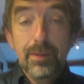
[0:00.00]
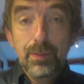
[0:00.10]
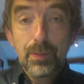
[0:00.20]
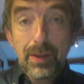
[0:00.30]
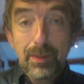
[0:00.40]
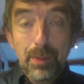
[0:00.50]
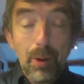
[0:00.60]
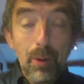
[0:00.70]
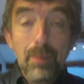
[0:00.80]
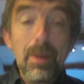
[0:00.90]
for
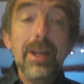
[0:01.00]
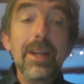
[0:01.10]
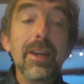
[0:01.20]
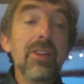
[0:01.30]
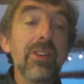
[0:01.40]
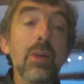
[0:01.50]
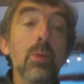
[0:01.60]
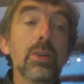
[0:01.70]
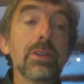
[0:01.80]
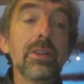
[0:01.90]
borrowing money than they
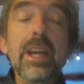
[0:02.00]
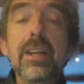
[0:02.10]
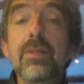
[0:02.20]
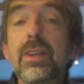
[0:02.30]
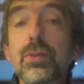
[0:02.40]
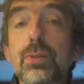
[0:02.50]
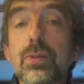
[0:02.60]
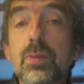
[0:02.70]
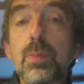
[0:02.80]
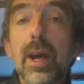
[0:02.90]
would to
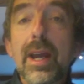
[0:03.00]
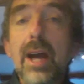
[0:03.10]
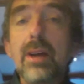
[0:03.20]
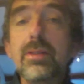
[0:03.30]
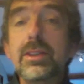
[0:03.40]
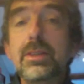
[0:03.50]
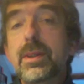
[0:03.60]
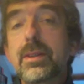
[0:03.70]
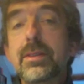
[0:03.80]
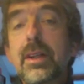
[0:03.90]
individuals for buying houses,
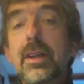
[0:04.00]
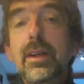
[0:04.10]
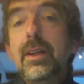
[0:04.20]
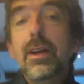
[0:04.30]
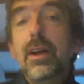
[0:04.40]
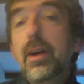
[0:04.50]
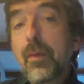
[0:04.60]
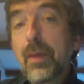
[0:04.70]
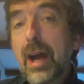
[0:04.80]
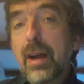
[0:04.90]
because
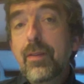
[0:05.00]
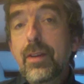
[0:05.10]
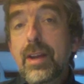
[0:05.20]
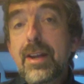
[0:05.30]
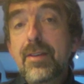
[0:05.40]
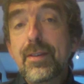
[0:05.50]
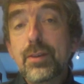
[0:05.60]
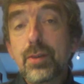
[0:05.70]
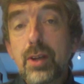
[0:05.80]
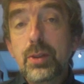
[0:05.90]
if an
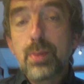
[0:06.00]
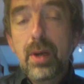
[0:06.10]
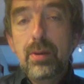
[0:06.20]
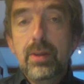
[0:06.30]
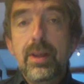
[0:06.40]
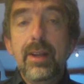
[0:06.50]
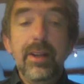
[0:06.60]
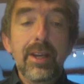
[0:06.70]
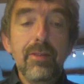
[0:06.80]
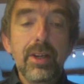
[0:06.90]
individual goes broke,
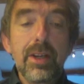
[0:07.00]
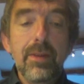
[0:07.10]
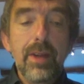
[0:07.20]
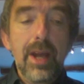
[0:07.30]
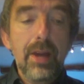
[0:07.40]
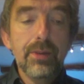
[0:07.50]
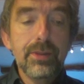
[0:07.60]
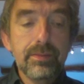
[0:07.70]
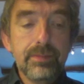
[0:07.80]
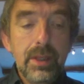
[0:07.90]
they can recover the
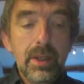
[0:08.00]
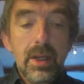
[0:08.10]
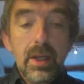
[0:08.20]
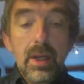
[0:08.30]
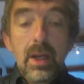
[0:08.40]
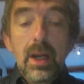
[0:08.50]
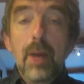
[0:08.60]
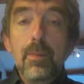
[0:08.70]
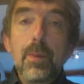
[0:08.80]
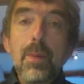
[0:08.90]
house.
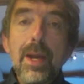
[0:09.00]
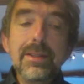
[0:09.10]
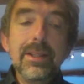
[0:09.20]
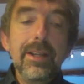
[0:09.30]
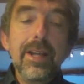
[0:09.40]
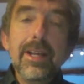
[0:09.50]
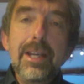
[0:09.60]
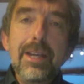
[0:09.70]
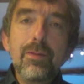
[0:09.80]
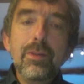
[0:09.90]
Amazingly, they can
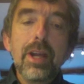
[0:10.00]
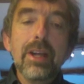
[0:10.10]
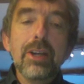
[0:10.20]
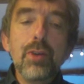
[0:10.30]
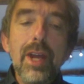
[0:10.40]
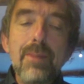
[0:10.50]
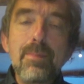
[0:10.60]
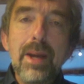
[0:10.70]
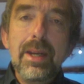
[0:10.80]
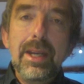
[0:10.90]
even create
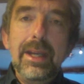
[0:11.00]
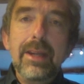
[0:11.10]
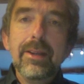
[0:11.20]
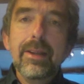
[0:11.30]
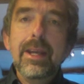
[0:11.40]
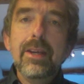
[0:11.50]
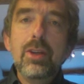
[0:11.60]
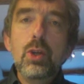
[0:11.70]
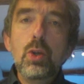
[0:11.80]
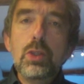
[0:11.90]
money that they can
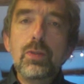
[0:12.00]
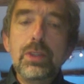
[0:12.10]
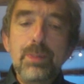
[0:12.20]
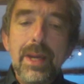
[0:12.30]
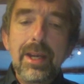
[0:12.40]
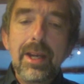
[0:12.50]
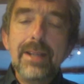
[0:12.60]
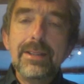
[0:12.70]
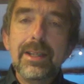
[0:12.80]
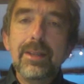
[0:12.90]
use for
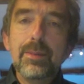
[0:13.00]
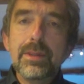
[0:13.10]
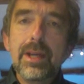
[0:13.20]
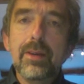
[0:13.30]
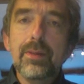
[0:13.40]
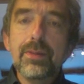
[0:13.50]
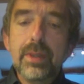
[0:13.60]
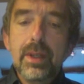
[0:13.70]
speculating themselves.